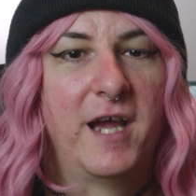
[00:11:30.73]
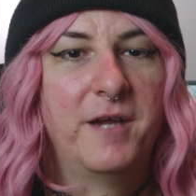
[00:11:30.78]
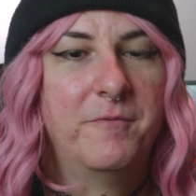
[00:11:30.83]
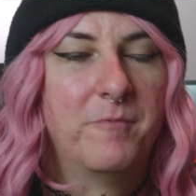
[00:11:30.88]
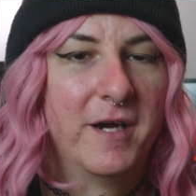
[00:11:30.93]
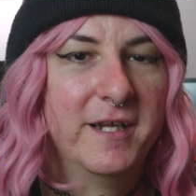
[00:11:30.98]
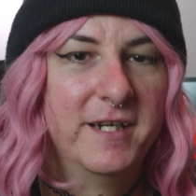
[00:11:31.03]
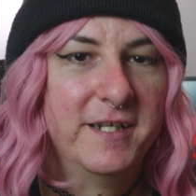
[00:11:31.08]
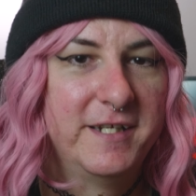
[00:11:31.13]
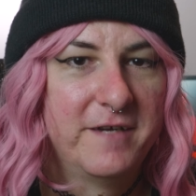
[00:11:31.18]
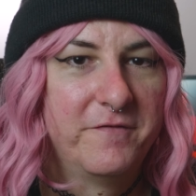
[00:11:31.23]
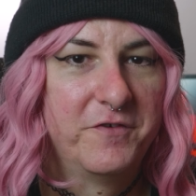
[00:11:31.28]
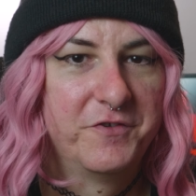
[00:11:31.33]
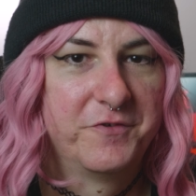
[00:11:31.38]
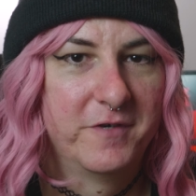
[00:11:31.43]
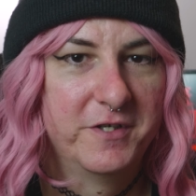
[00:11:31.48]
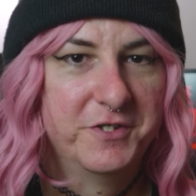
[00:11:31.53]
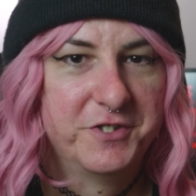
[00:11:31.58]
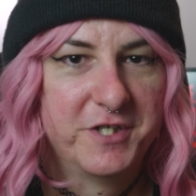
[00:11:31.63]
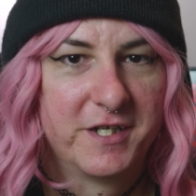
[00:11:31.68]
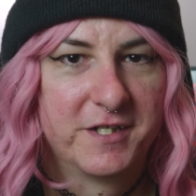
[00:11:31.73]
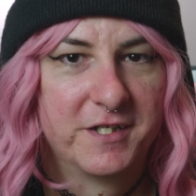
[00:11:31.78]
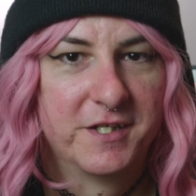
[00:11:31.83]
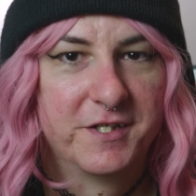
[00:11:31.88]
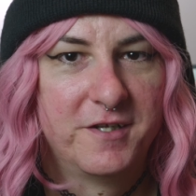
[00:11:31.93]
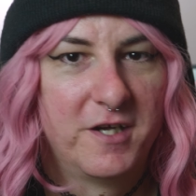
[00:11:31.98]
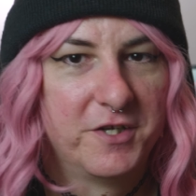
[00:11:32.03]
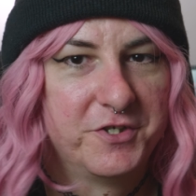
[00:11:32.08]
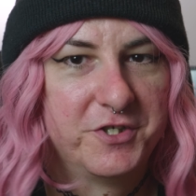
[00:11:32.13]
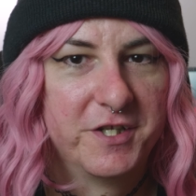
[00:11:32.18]
And why The Devil's Rejects
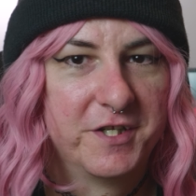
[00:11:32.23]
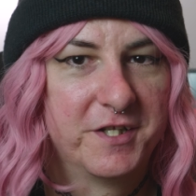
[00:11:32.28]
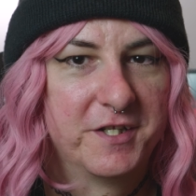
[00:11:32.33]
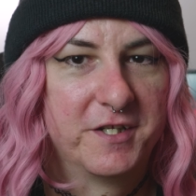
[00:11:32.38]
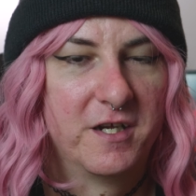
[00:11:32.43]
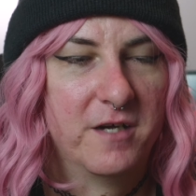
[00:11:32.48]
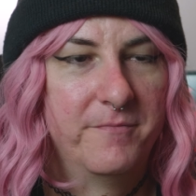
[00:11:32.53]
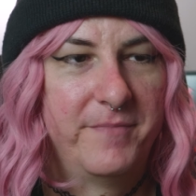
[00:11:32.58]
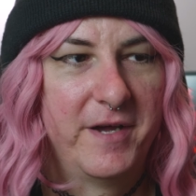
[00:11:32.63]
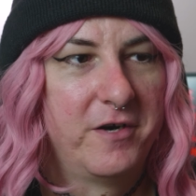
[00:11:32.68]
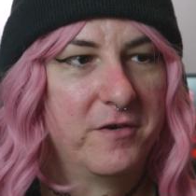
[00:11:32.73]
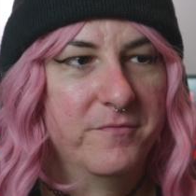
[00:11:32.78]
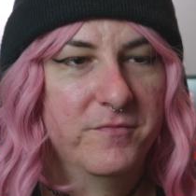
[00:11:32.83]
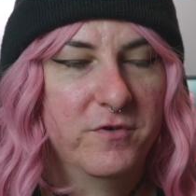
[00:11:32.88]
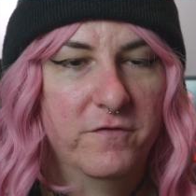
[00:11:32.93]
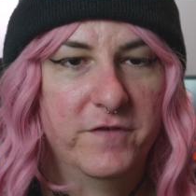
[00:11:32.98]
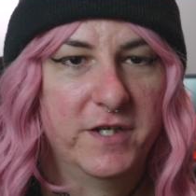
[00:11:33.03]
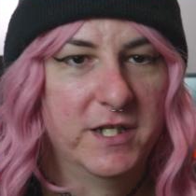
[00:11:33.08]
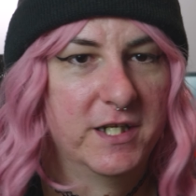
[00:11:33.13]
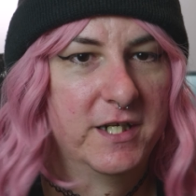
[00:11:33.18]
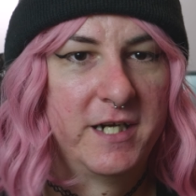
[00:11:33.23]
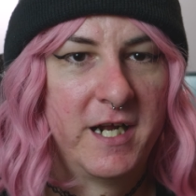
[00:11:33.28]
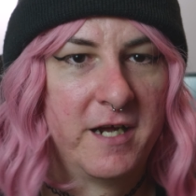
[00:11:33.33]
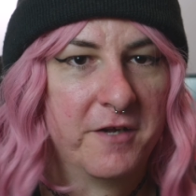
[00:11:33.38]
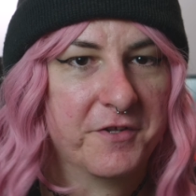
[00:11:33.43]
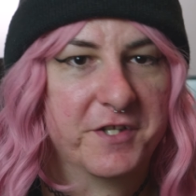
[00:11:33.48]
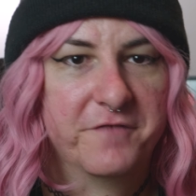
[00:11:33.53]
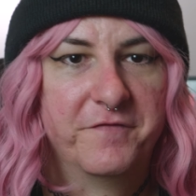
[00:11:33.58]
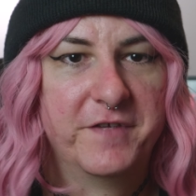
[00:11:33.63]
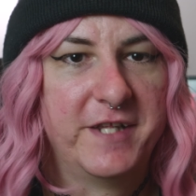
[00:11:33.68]
is not just a better movie than
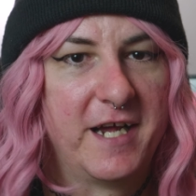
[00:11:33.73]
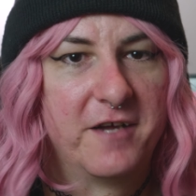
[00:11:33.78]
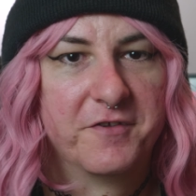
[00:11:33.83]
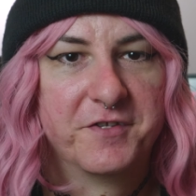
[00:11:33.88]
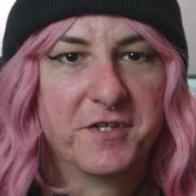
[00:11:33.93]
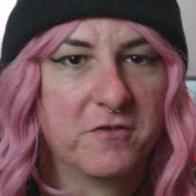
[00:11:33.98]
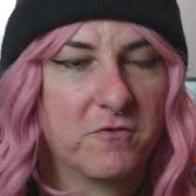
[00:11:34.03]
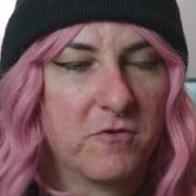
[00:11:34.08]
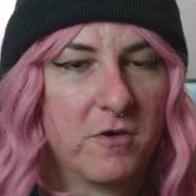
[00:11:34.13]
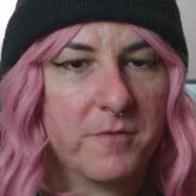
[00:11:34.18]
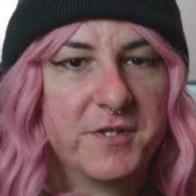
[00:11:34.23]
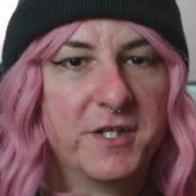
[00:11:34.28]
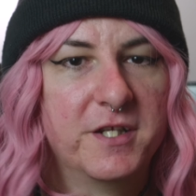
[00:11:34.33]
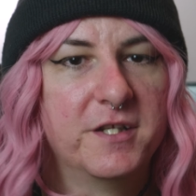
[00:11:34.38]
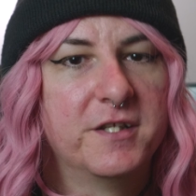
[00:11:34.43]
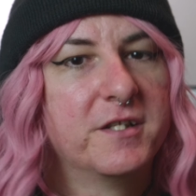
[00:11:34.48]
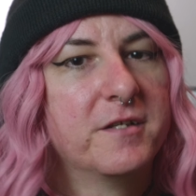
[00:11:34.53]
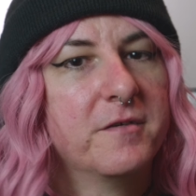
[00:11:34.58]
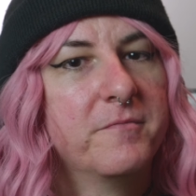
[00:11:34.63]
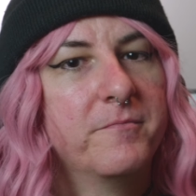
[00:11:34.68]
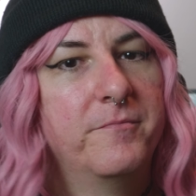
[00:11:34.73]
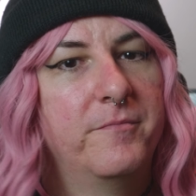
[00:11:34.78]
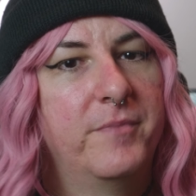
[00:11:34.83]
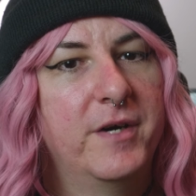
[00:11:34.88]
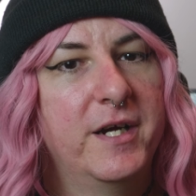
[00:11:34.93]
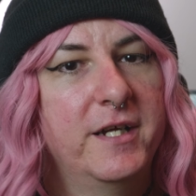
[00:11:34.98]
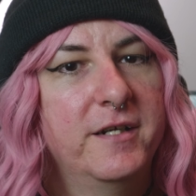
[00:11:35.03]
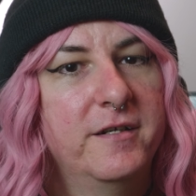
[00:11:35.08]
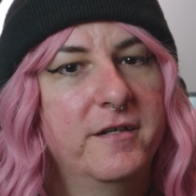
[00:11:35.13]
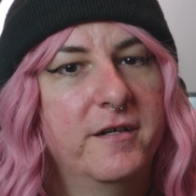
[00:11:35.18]
House of a Thousand Corpses,
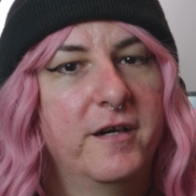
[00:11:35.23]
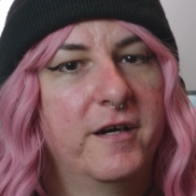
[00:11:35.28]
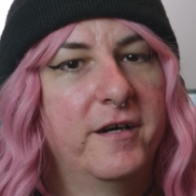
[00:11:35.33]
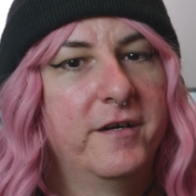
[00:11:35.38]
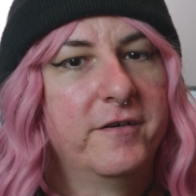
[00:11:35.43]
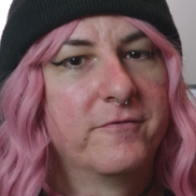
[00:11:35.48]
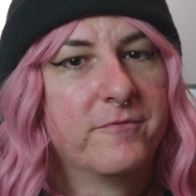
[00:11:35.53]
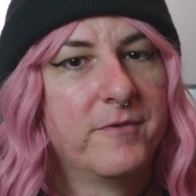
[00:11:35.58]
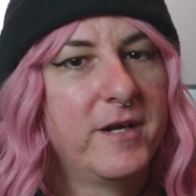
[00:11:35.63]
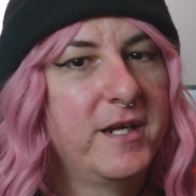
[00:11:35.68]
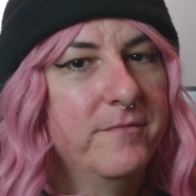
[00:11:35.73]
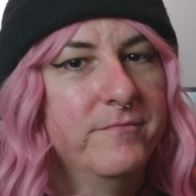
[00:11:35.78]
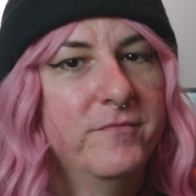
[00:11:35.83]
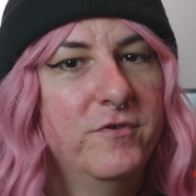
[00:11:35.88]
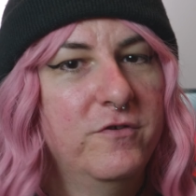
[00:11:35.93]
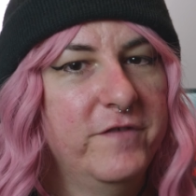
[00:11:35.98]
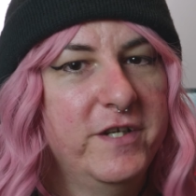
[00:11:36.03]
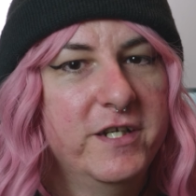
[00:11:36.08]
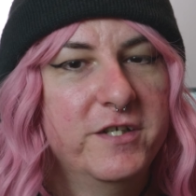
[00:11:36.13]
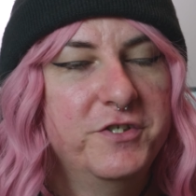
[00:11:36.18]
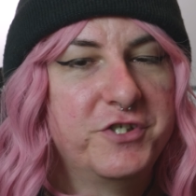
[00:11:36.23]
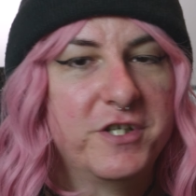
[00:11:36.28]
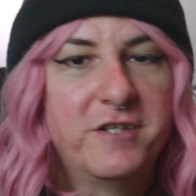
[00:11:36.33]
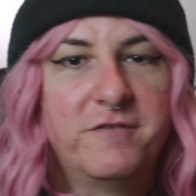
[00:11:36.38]
but a great movie in